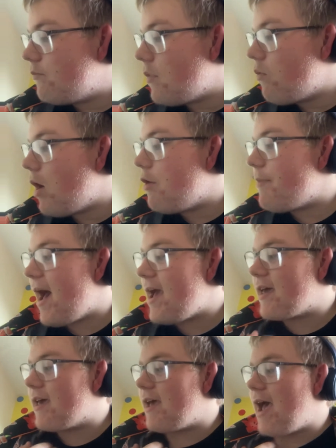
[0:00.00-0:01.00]
a while back,
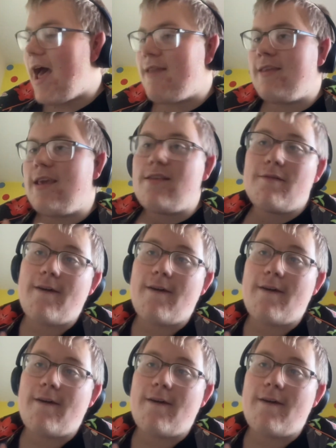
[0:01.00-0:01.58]
and he's a